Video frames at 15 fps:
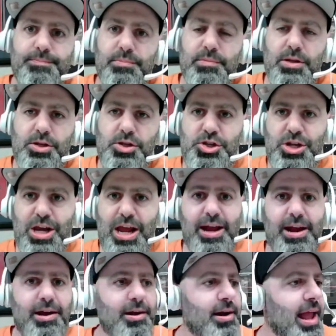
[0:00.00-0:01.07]

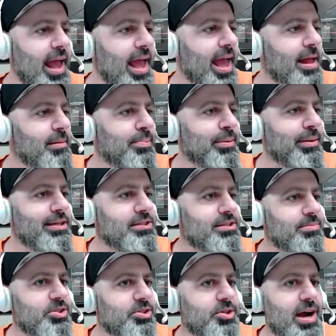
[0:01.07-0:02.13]
Share and please
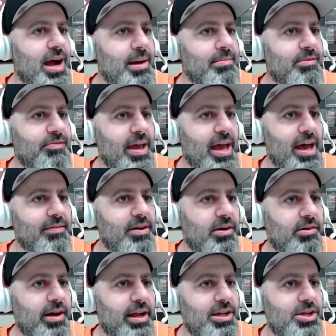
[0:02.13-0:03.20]
subscribe if you haven't
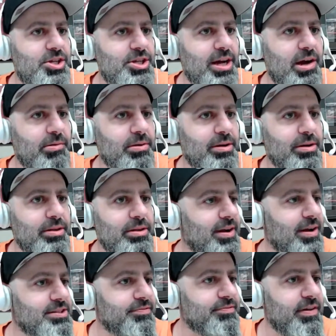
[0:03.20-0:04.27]
already. Share it with your
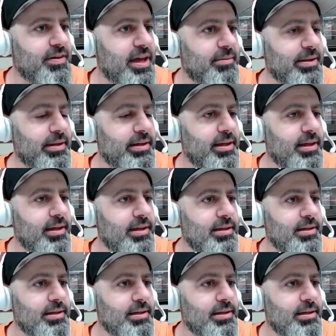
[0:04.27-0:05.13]
friends and family.